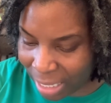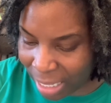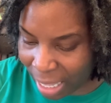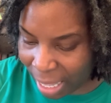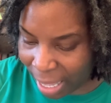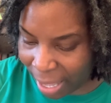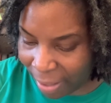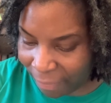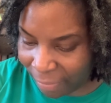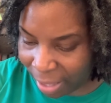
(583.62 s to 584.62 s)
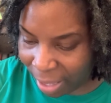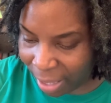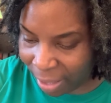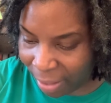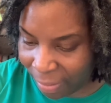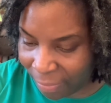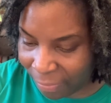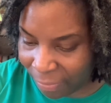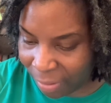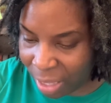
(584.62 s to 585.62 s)
I have, I have.
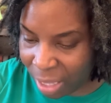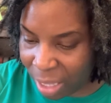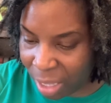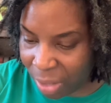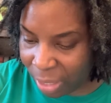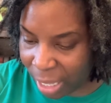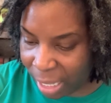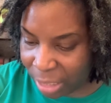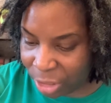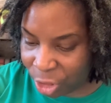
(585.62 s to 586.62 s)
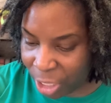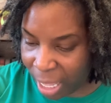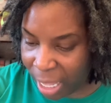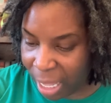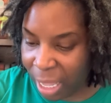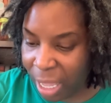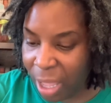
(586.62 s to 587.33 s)
Okay, J.